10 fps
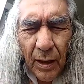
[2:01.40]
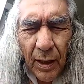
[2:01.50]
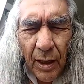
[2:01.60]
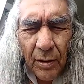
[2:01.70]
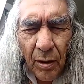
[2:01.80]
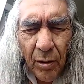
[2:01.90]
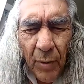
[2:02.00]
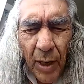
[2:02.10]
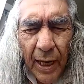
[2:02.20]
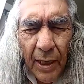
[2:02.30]
I ask all of
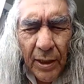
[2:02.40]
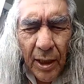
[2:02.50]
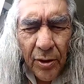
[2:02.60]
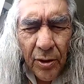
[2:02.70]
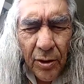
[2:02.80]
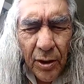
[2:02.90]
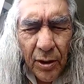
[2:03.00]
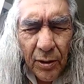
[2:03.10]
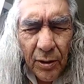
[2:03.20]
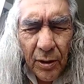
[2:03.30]
my
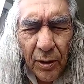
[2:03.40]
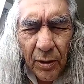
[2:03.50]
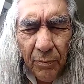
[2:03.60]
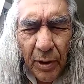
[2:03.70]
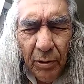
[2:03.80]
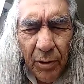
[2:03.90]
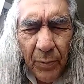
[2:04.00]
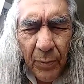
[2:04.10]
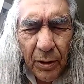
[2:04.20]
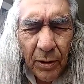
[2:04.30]
ancestors to be with
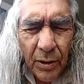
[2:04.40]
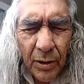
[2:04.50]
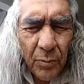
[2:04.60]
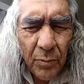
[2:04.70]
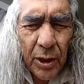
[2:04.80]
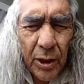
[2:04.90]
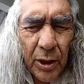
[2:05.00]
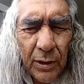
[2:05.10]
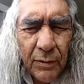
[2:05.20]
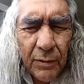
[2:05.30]
me here this morning,
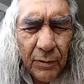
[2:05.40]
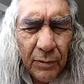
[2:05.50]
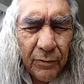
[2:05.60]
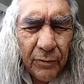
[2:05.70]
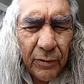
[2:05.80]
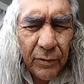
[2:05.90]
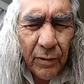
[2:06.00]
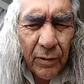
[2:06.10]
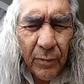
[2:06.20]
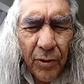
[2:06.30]

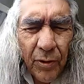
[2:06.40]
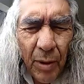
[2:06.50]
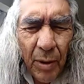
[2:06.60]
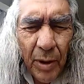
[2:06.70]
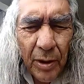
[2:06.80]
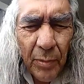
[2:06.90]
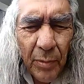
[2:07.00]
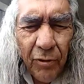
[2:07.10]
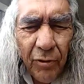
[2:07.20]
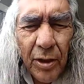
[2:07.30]
both on my mother and
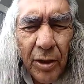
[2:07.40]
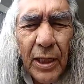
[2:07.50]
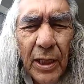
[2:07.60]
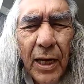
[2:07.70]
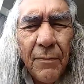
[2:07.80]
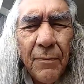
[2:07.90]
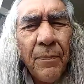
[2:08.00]
my father's side.